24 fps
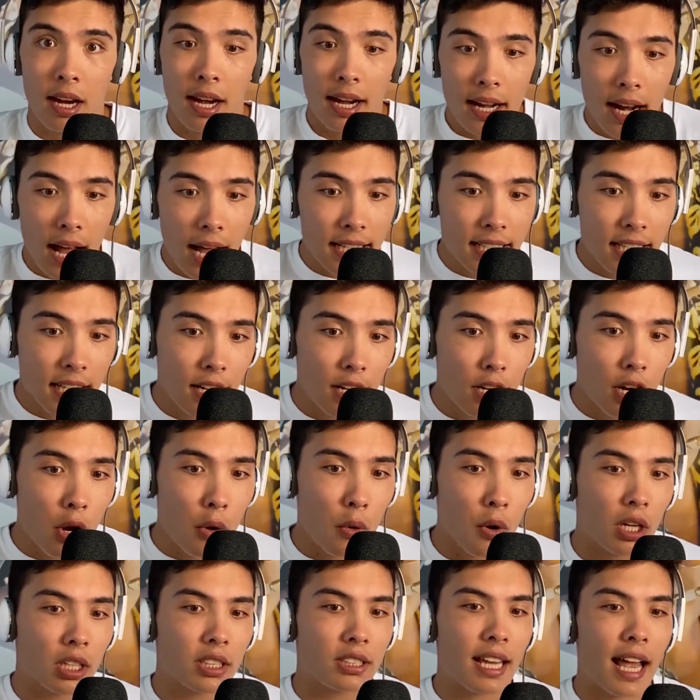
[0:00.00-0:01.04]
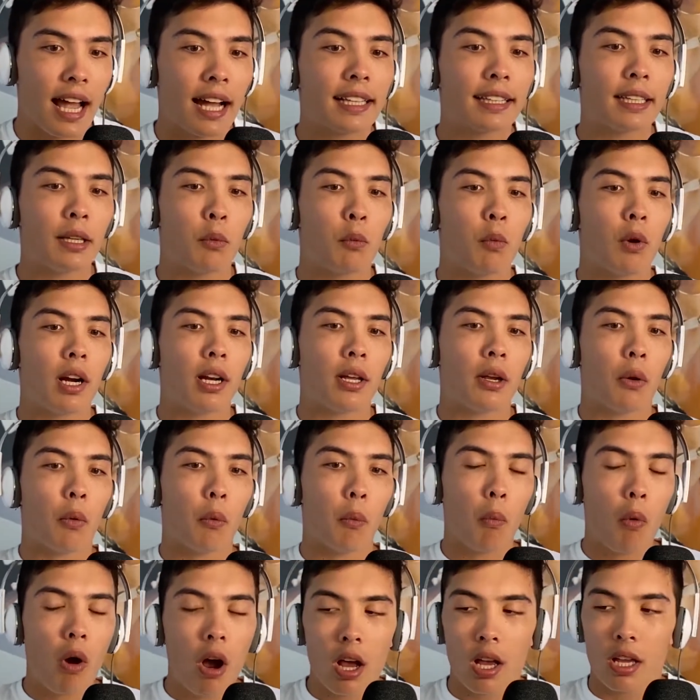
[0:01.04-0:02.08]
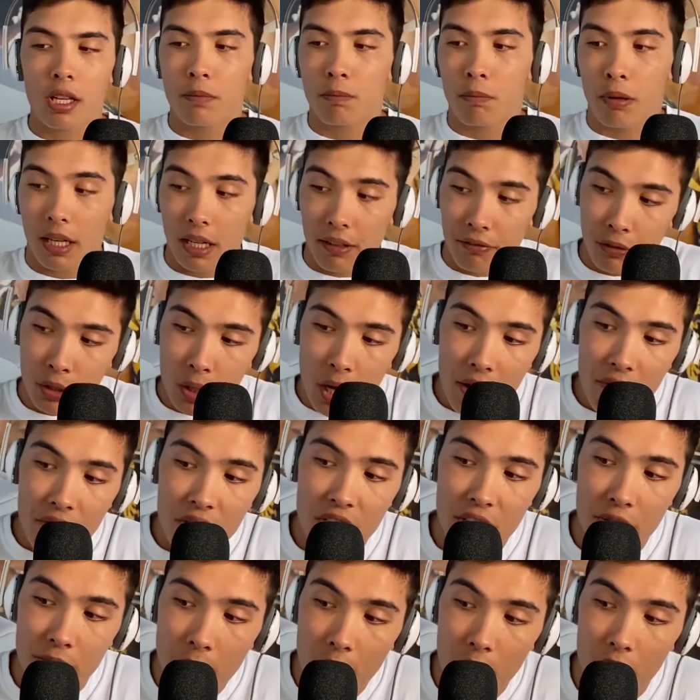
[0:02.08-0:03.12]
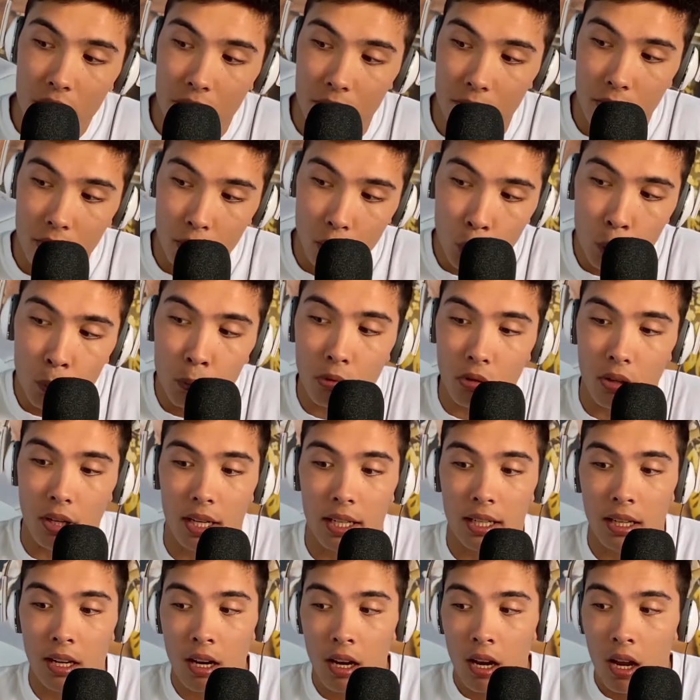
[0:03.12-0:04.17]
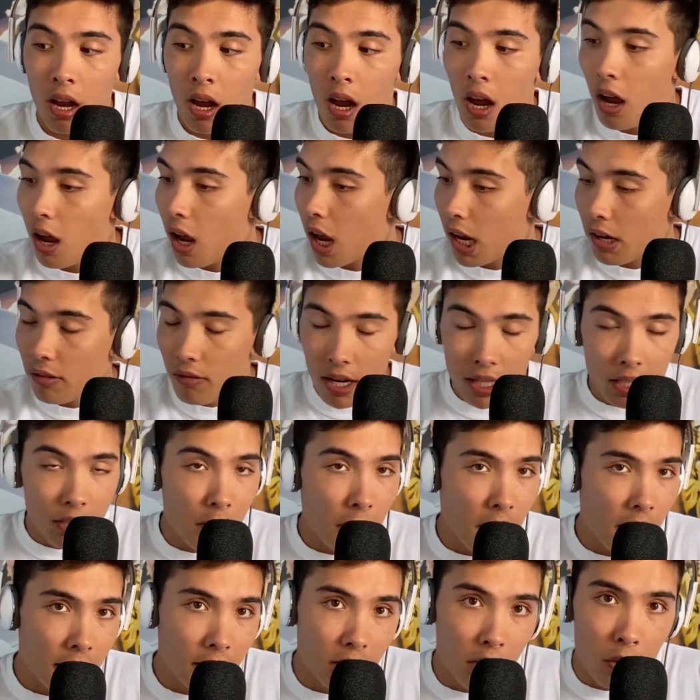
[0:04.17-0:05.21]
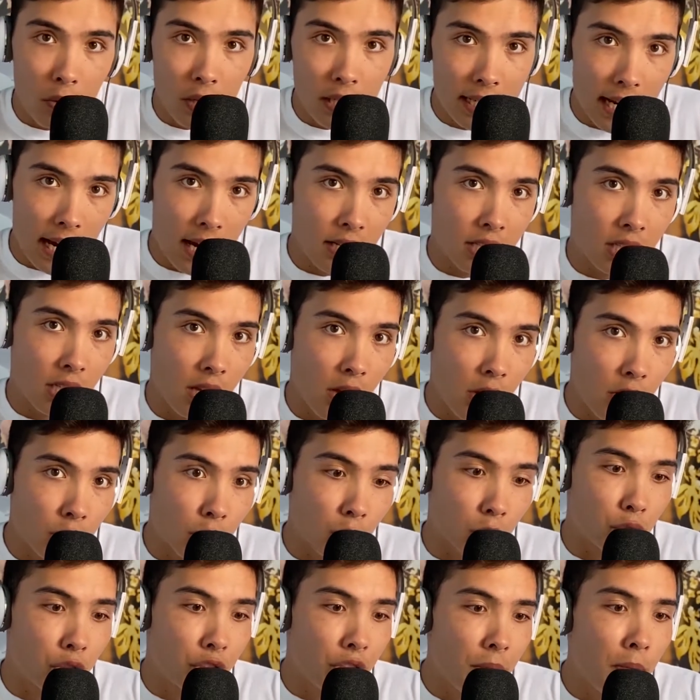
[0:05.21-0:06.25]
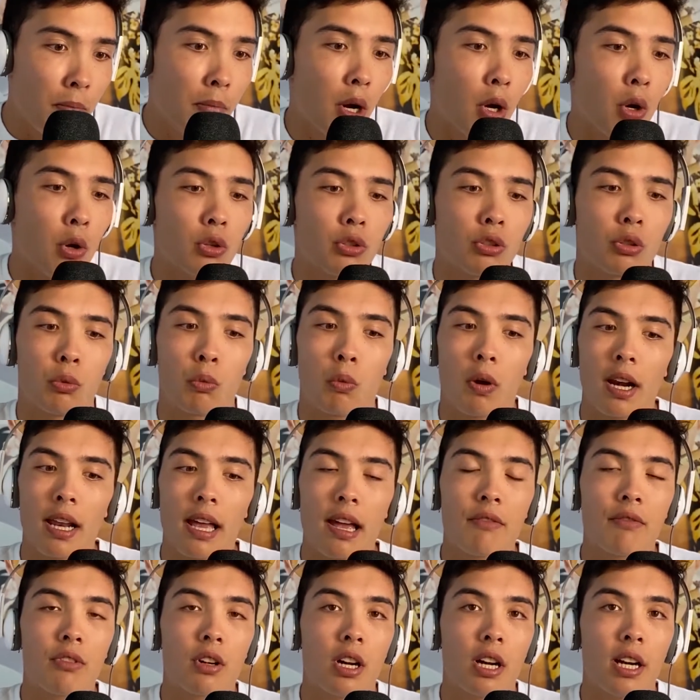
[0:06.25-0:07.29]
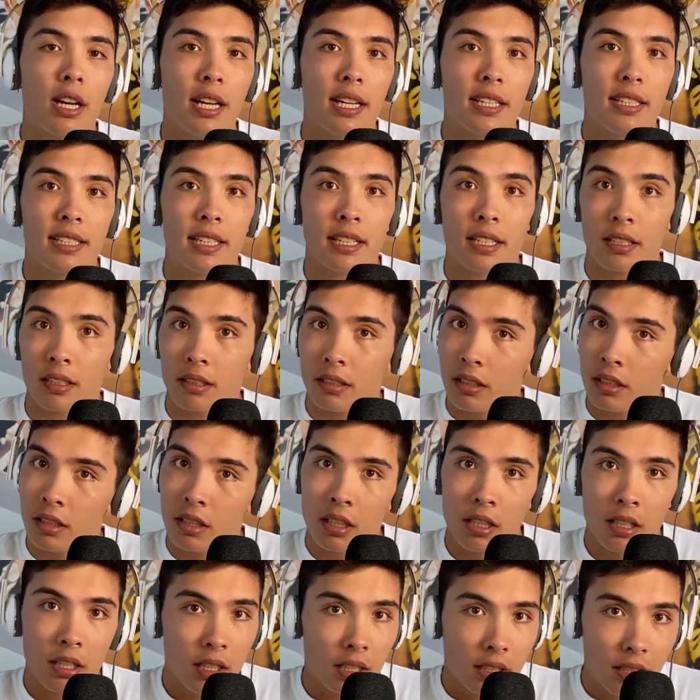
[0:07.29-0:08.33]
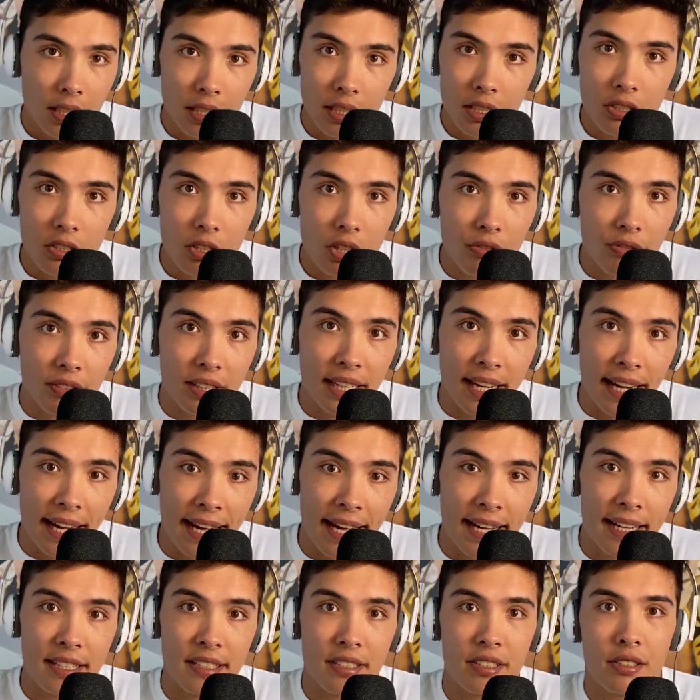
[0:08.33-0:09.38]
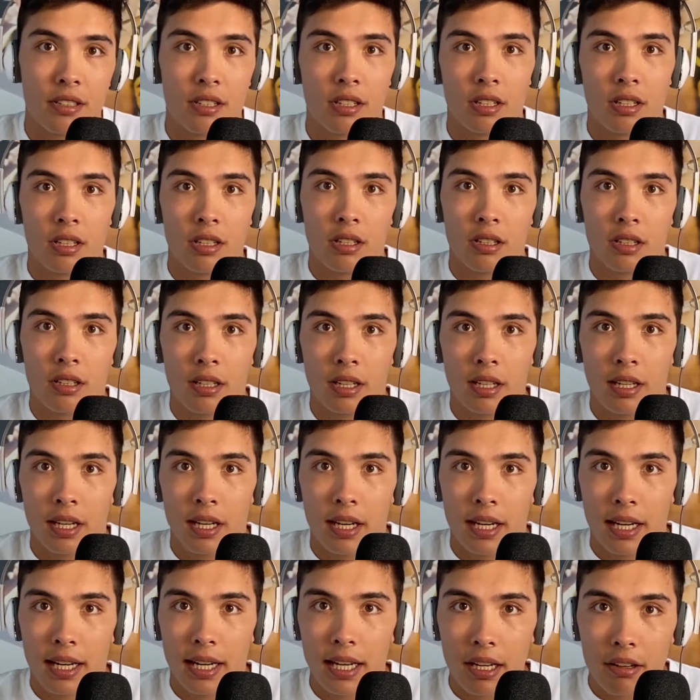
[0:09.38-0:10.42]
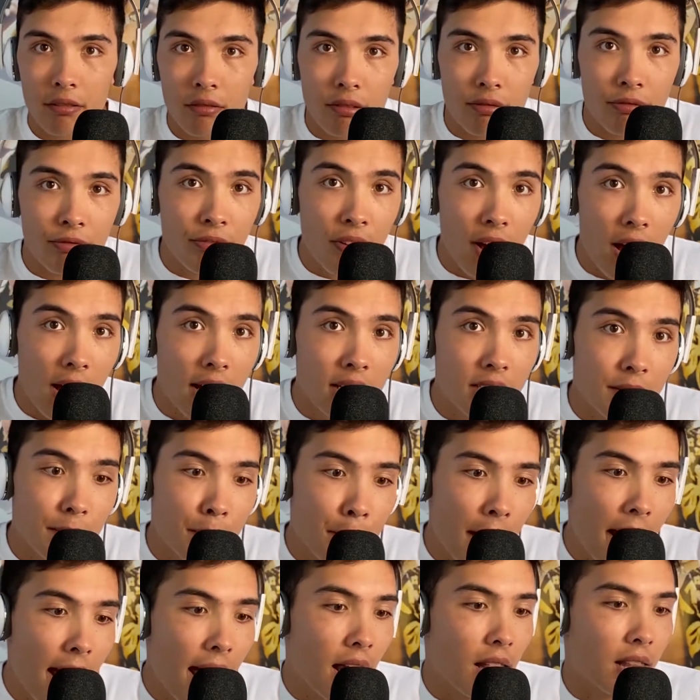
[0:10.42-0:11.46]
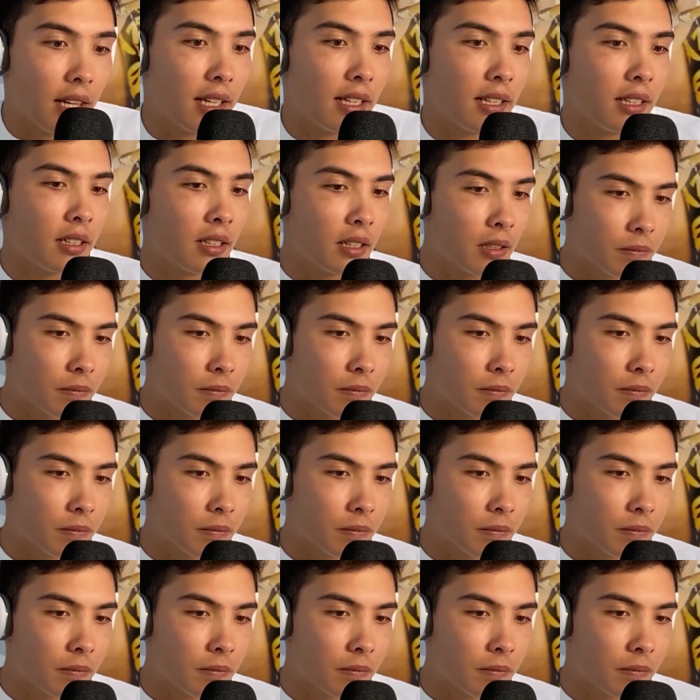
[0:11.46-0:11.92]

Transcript: And I didn't know exactly what it was, but if you haven't smelled some turmeric, I recommend going down to your local Jimbo's or whatever it is and get yourself a canister. It refines the palate.